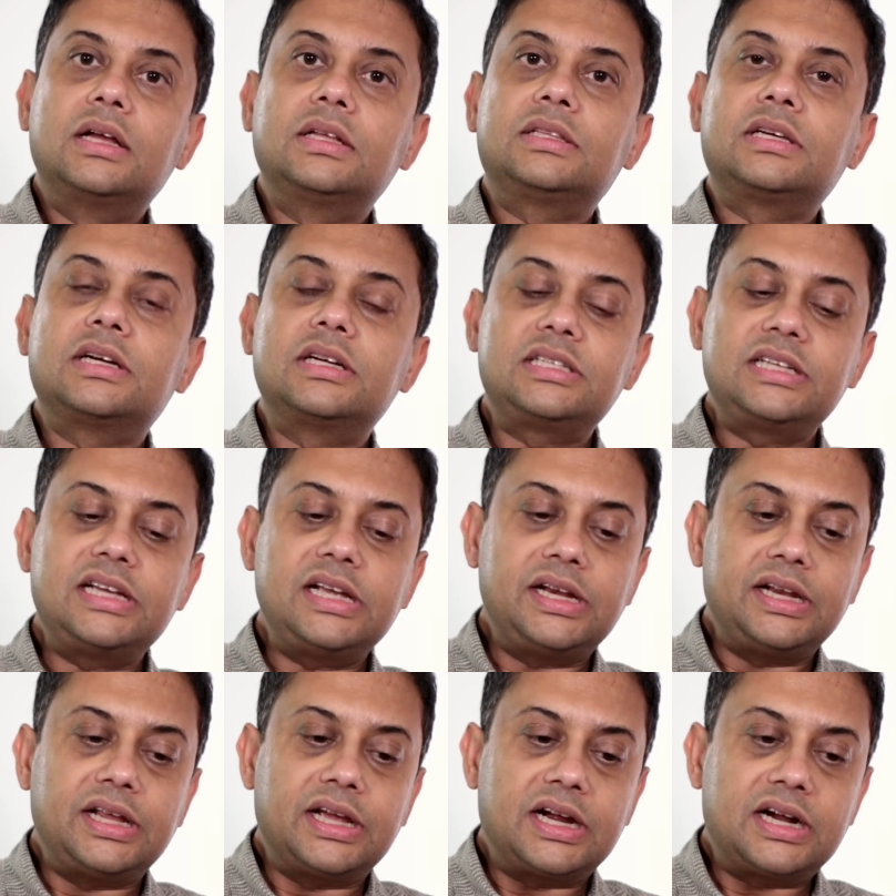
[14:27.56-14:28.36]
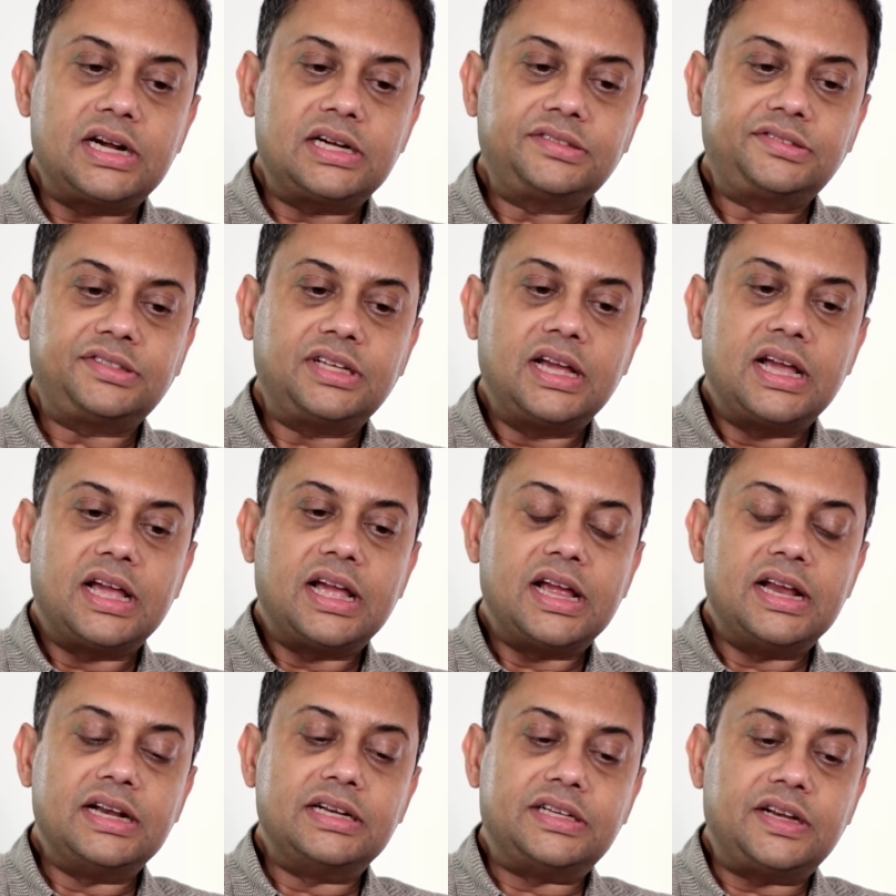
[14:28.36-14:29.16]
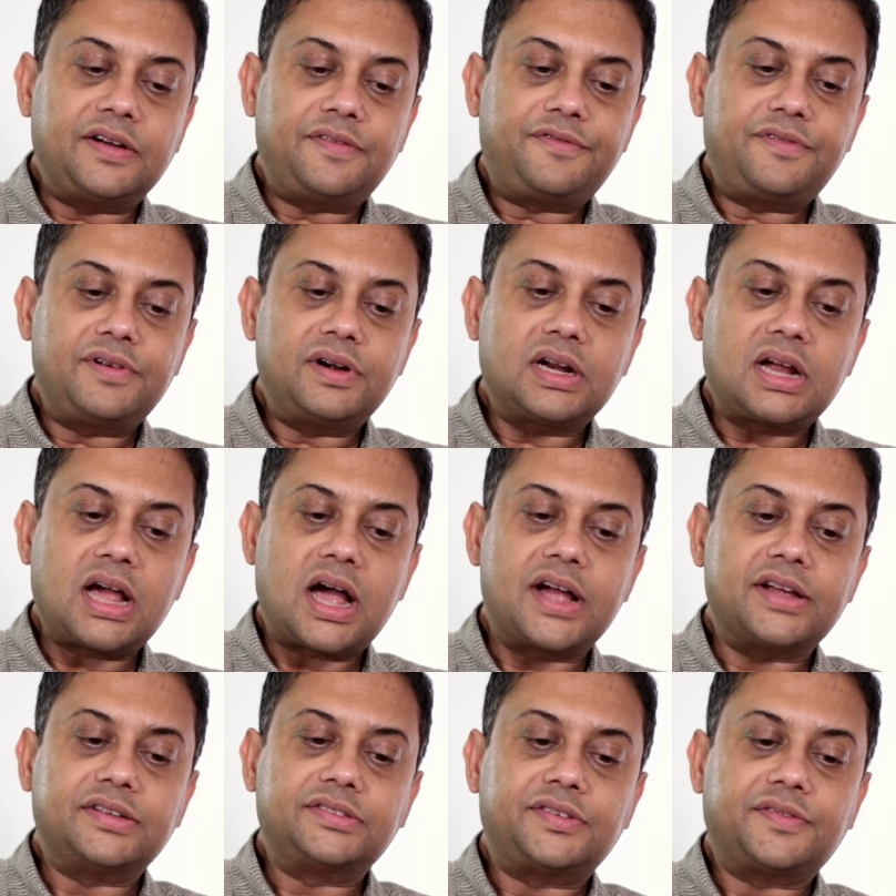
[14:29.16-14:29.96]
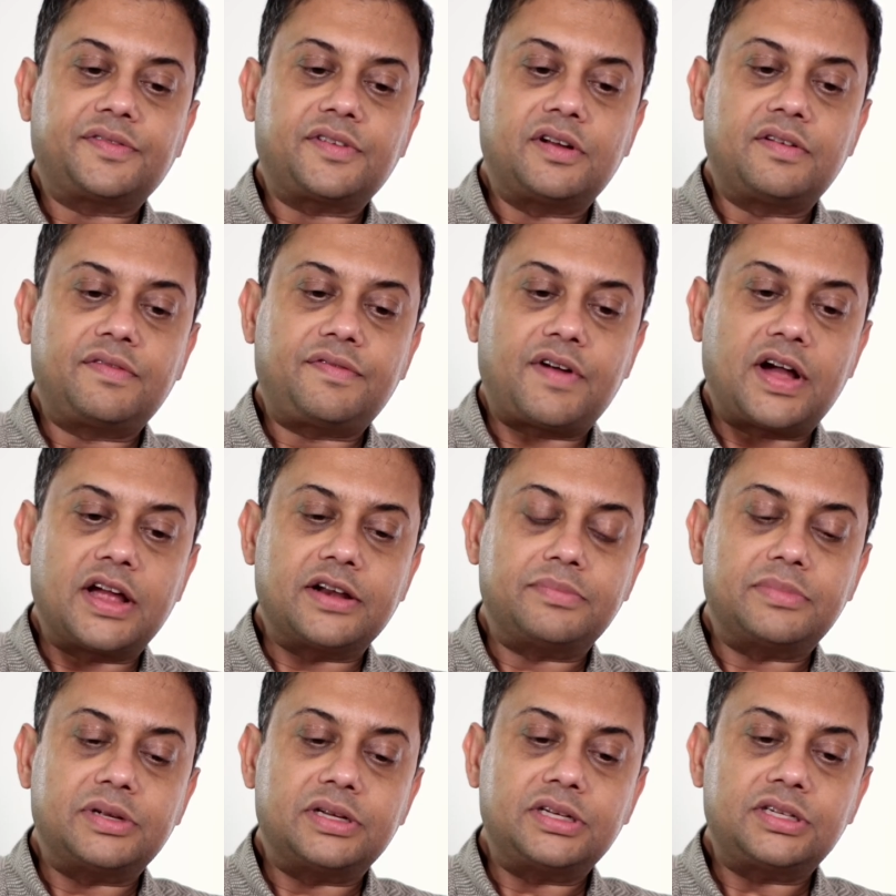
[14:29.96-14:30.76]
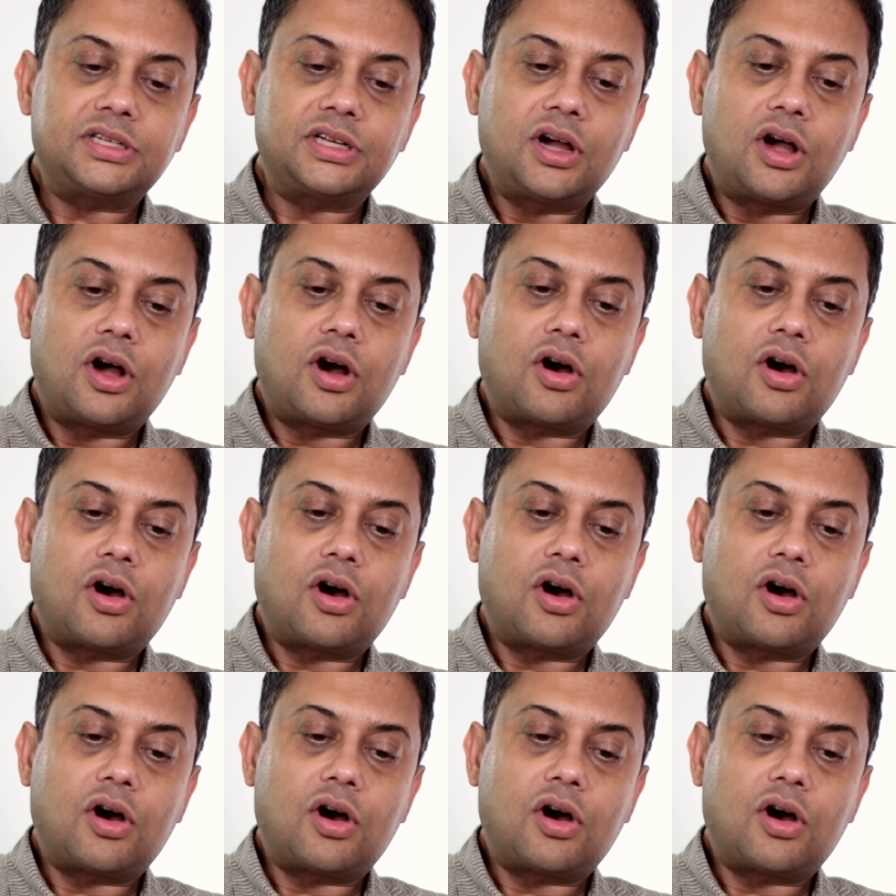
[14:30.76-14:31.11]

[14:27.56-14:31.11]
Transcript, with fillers: 13 years in different kinds of confinement